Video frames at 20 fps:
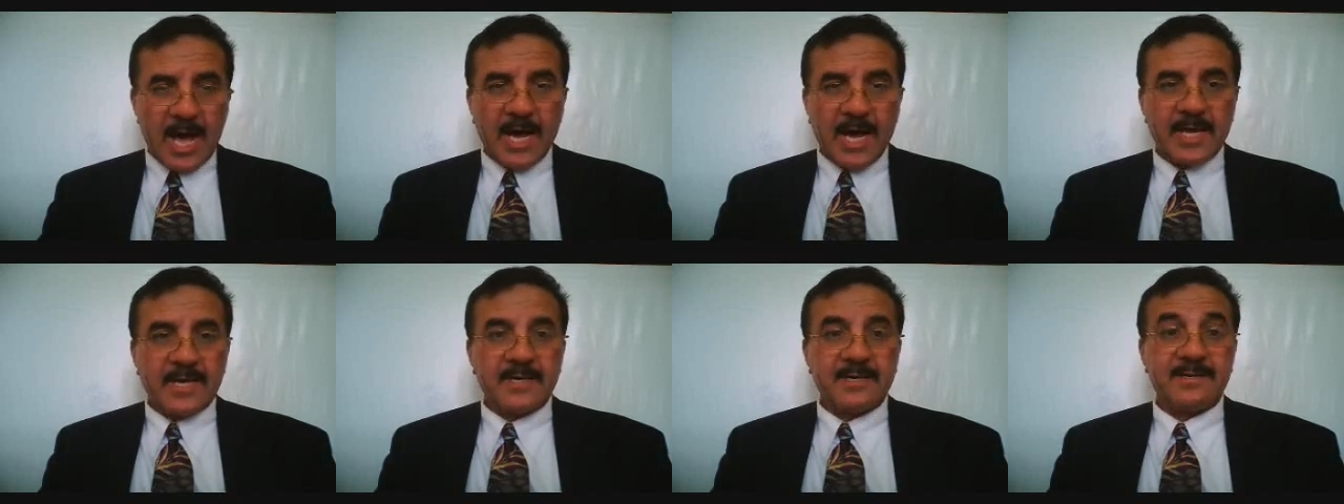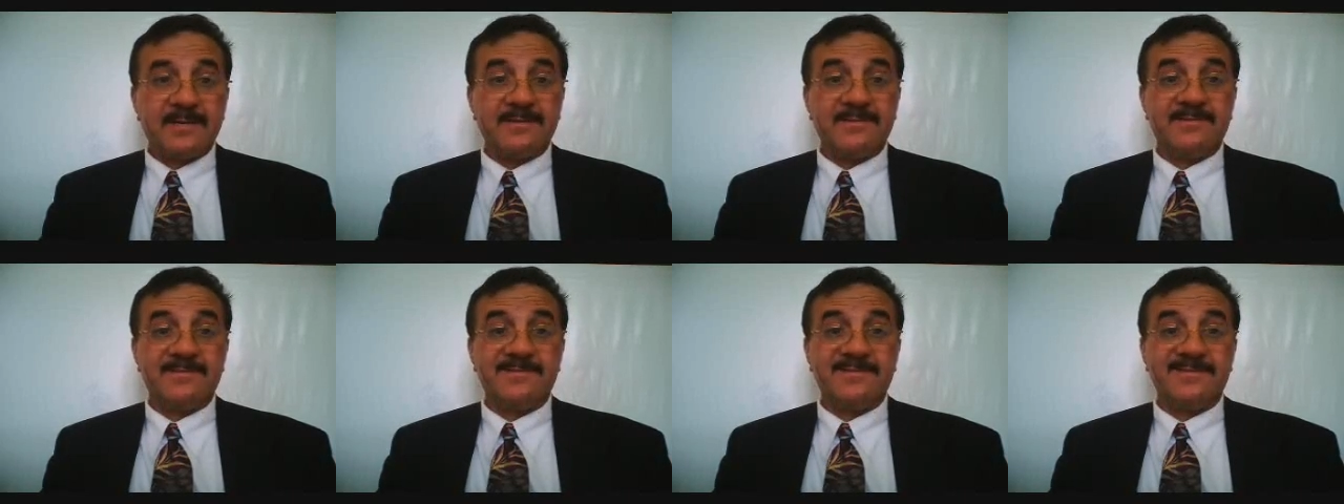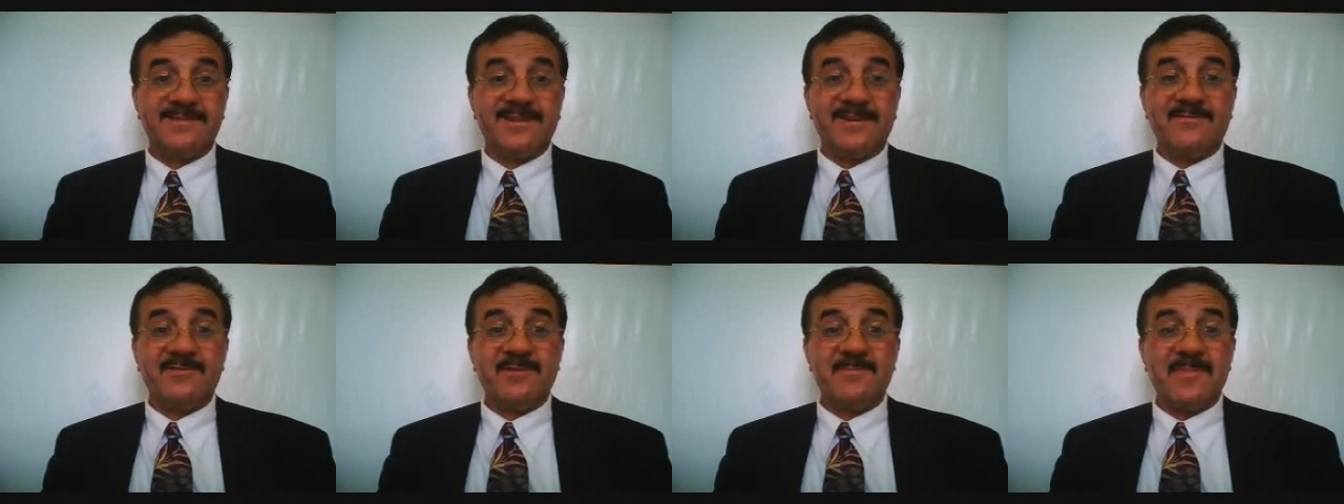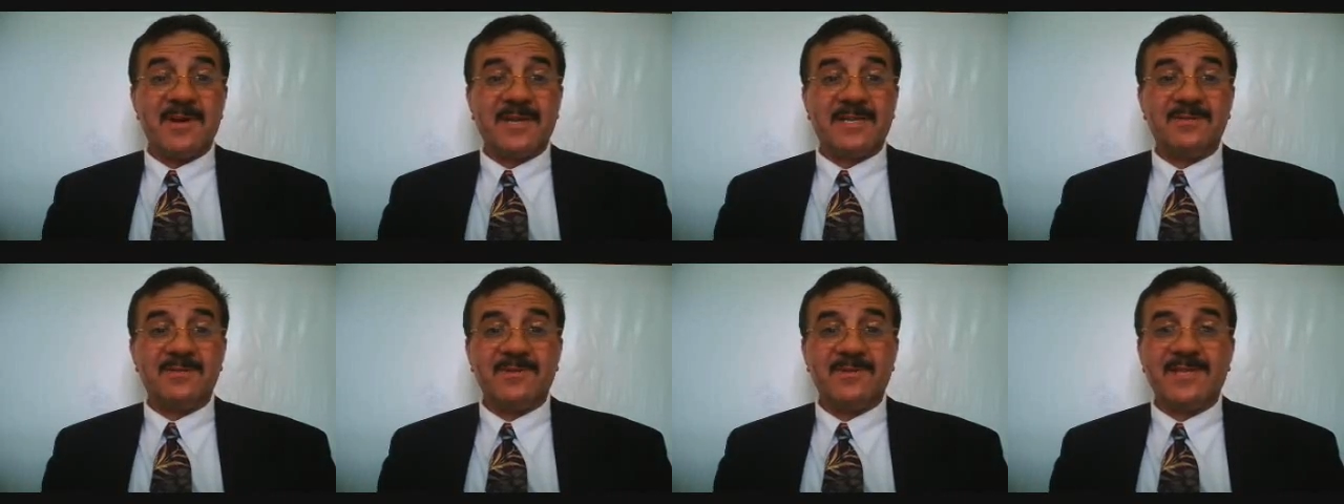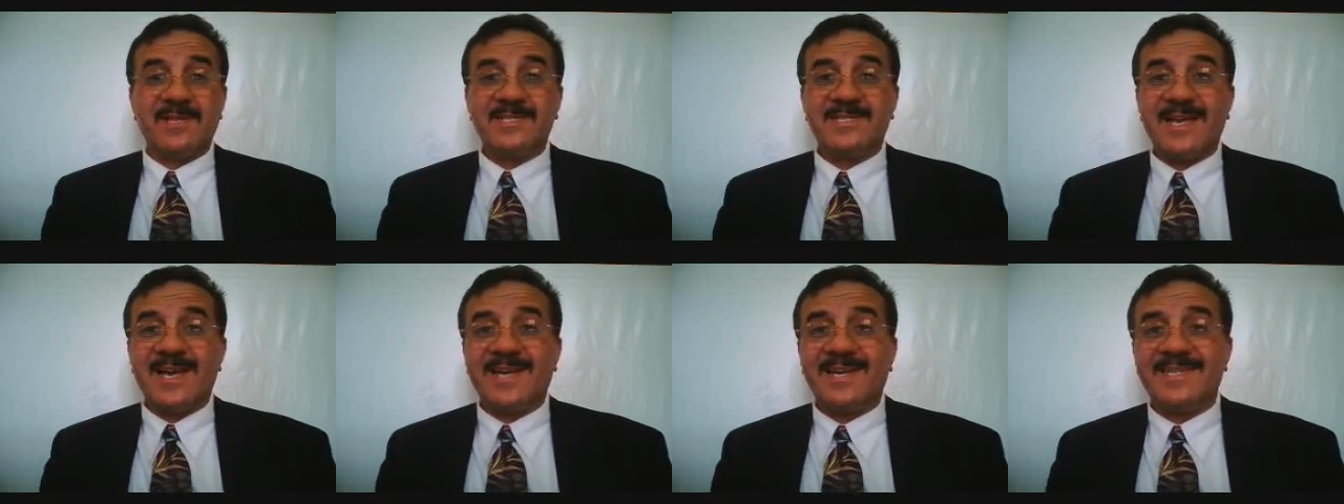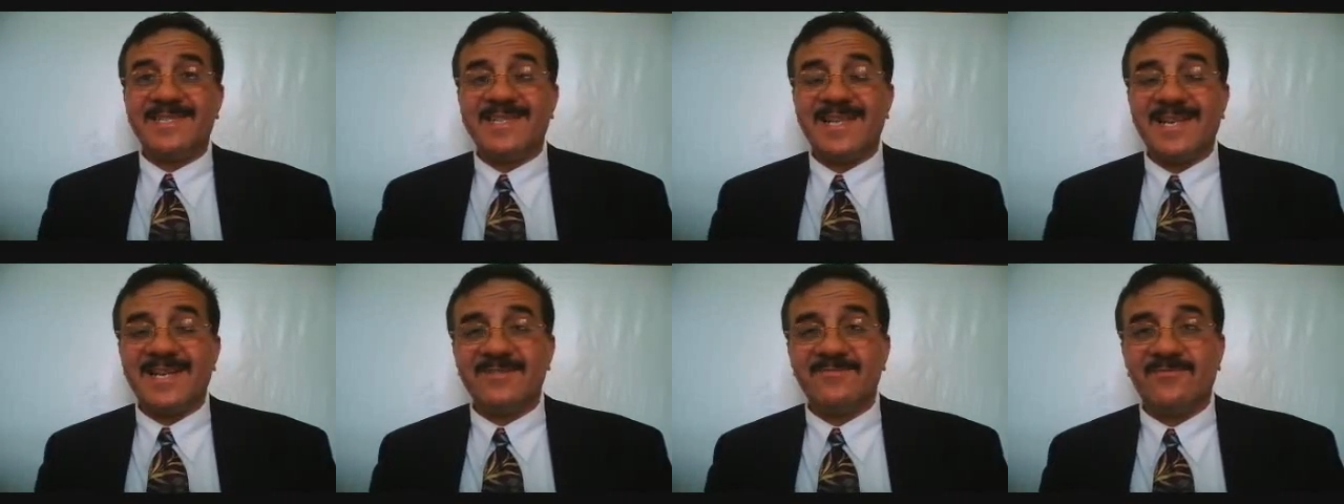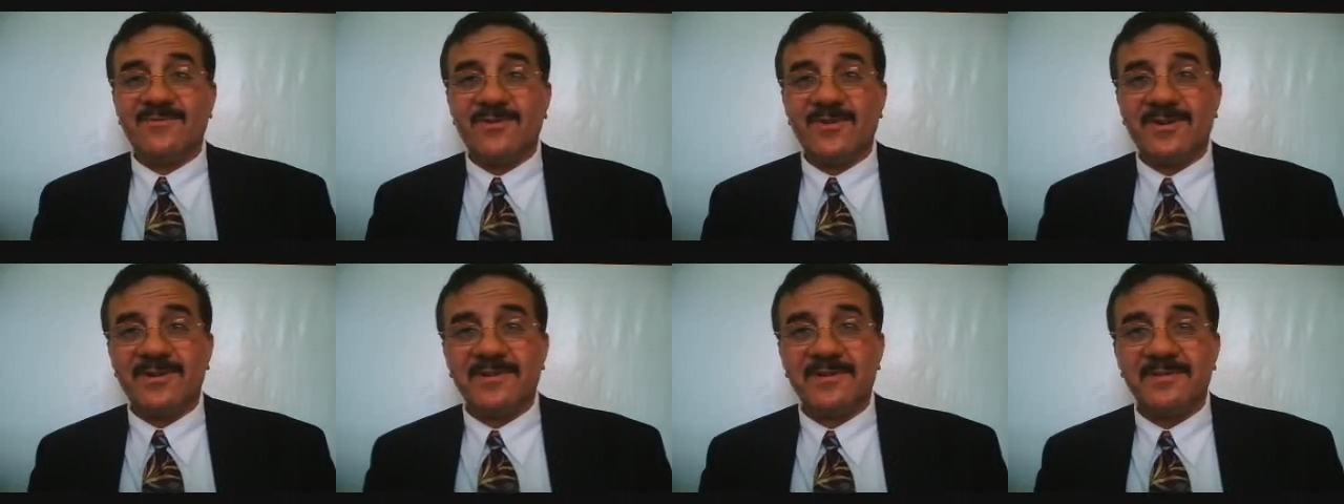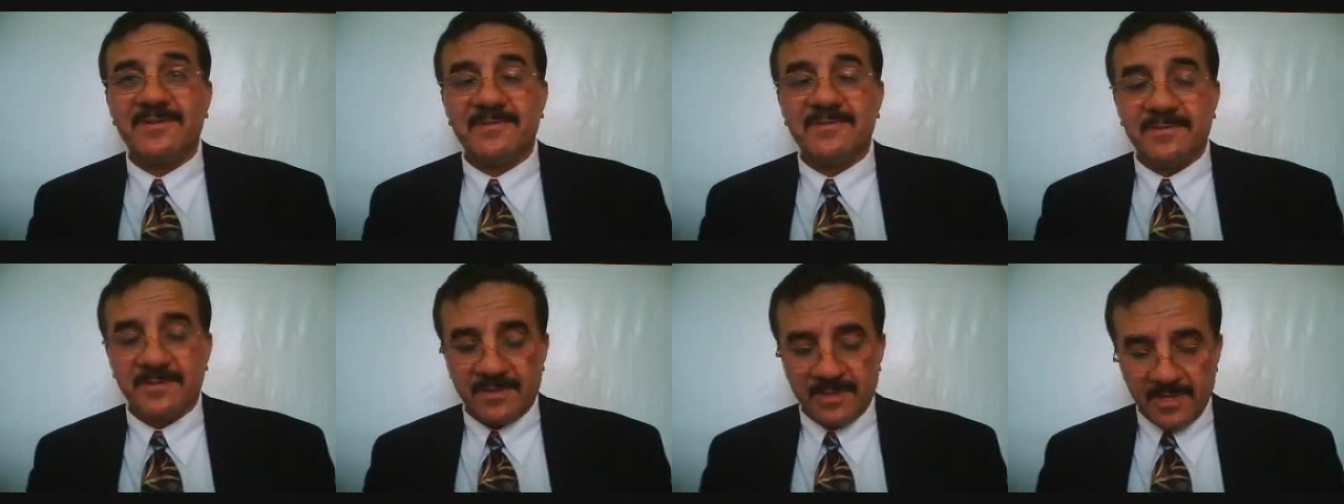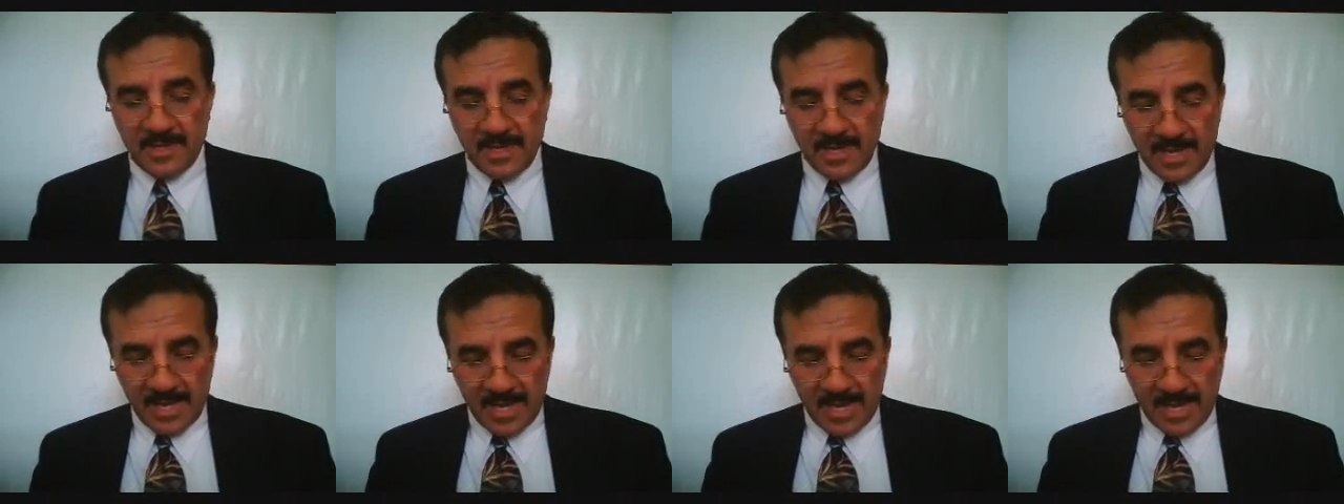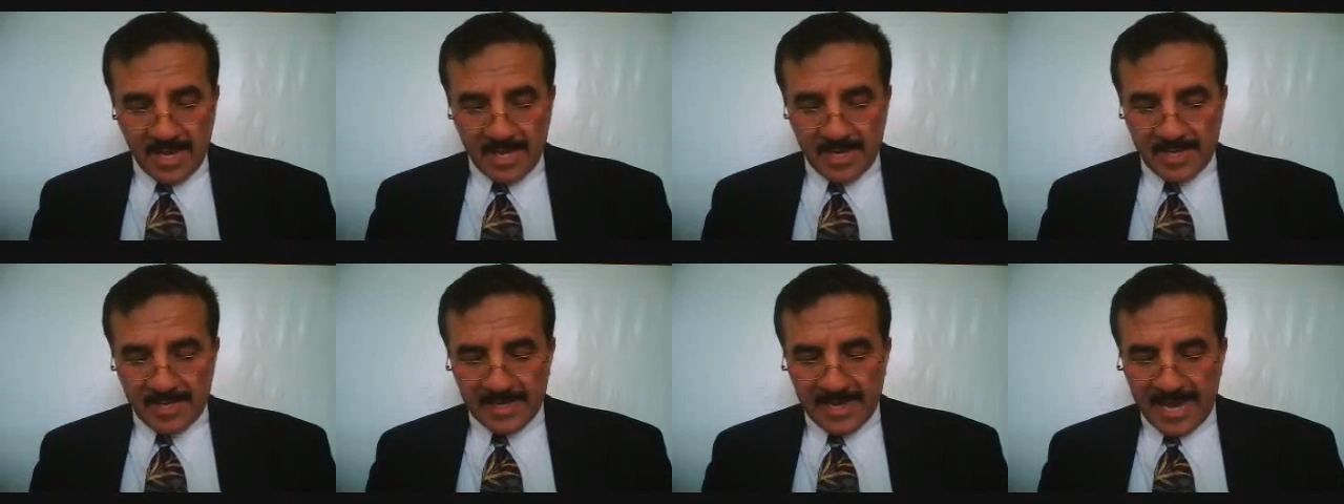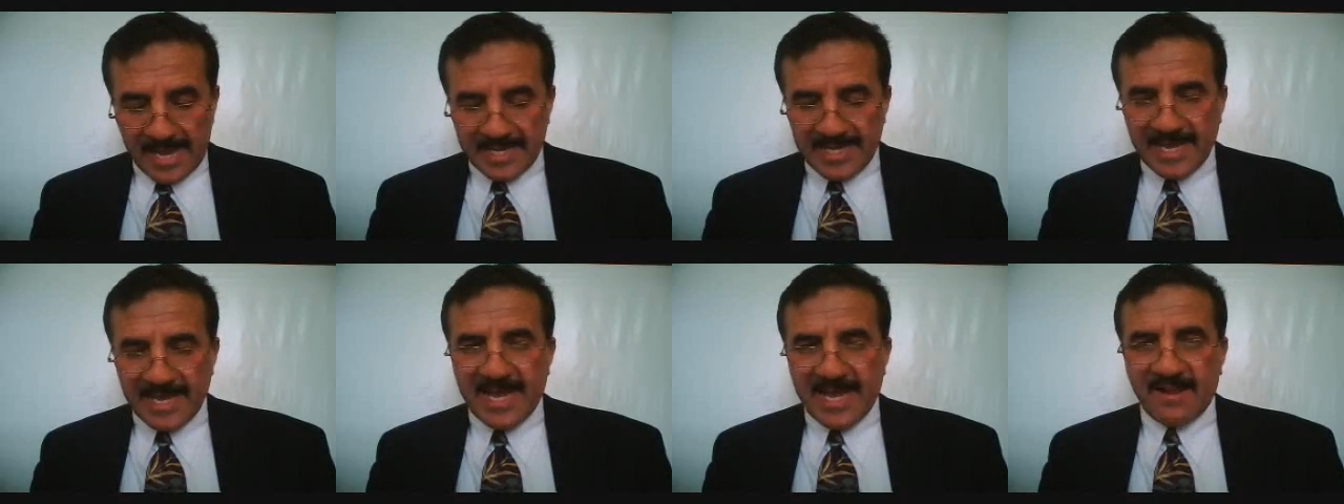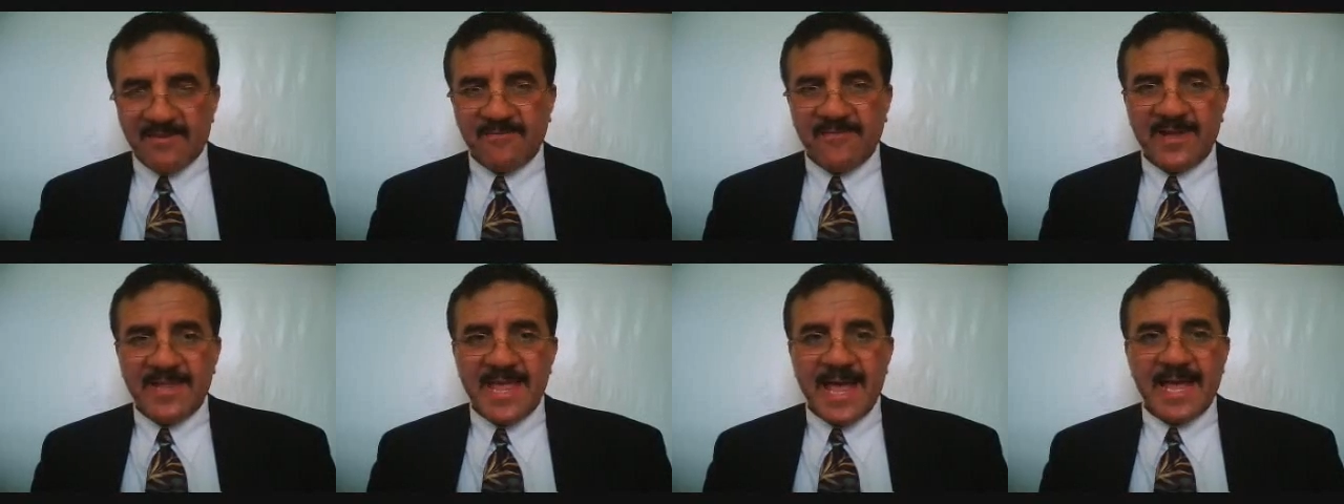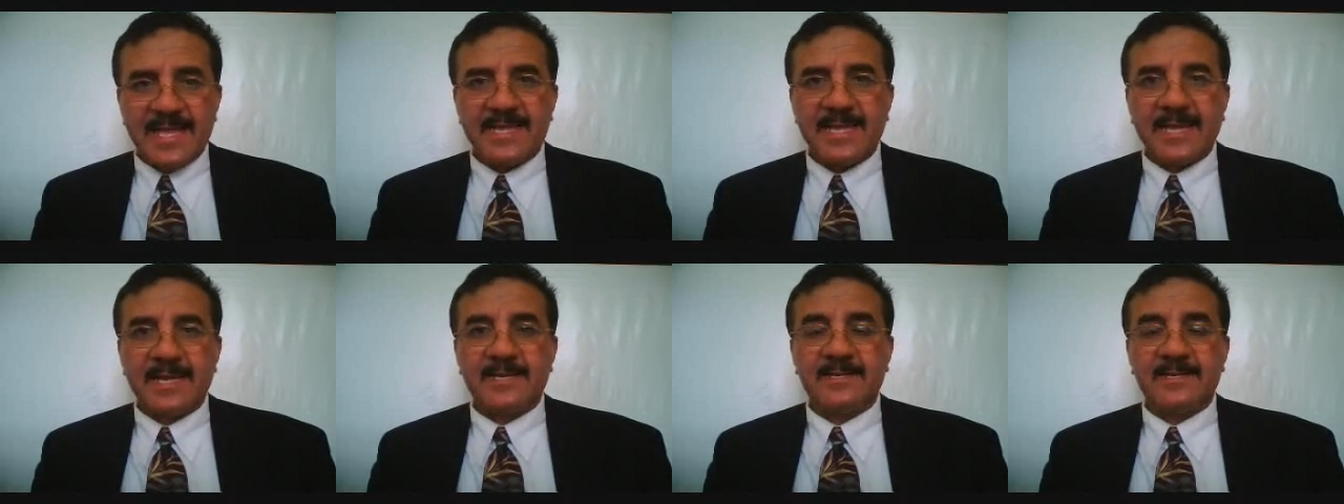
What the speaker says: Radical fanatics. Radical. They are radical. See, use force.